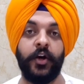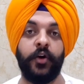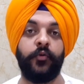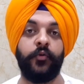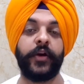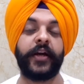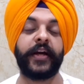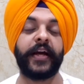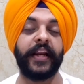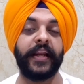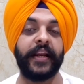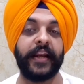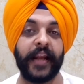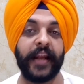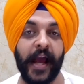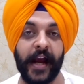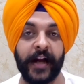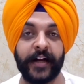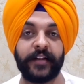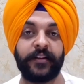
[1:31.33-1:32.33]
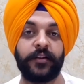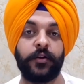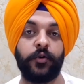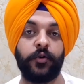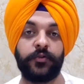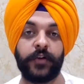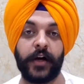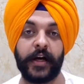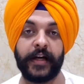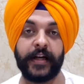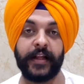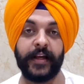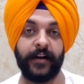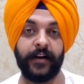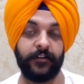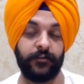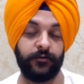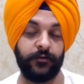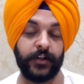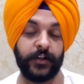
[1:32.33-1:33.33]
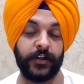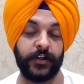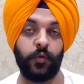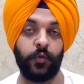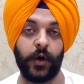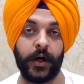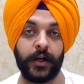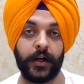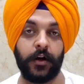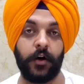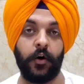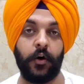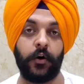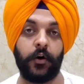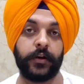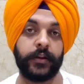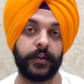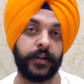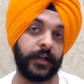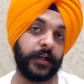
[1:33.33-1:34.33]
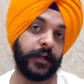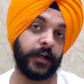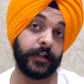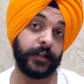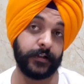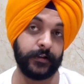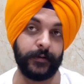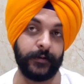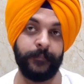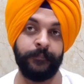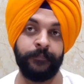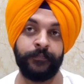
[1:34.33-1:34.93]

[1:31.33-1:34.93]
We connect those ideas with one or the other.